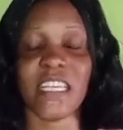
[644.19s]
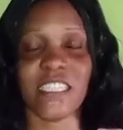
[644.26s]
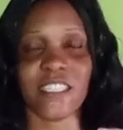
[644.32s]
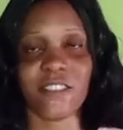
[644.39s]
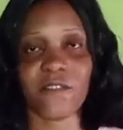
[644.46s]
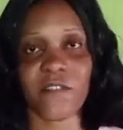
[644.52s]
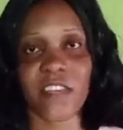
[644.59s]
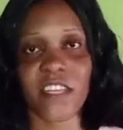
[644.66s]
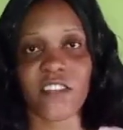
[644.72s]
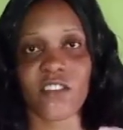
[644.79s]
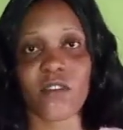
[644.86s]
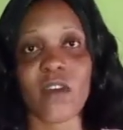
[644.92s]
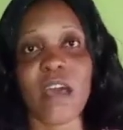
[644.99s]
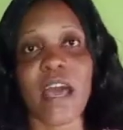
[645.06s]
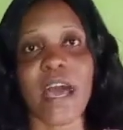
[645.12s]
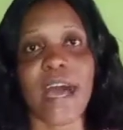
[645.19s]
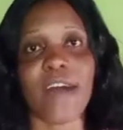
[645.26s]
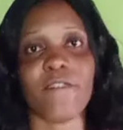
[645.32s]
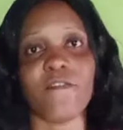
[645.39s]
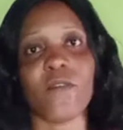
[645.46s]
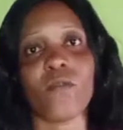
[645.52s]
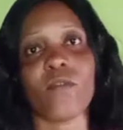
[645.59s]
in this video
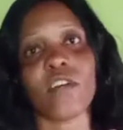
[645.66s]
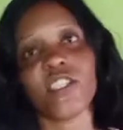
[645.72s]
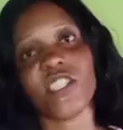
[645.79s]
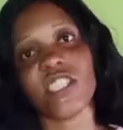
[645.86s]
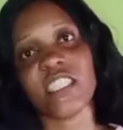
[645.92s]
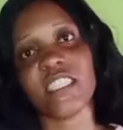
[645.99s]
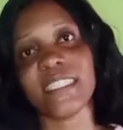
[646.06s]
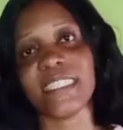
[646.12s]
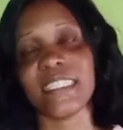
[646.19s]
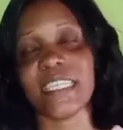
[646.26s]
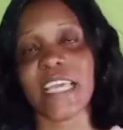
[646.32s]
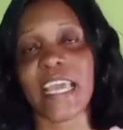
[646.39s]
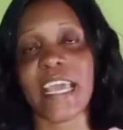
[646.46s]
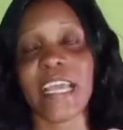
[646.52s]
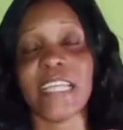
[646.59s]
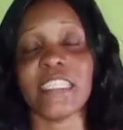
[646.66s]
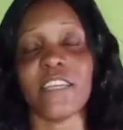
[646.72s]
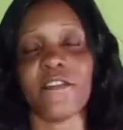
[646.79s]
and for watching to the end.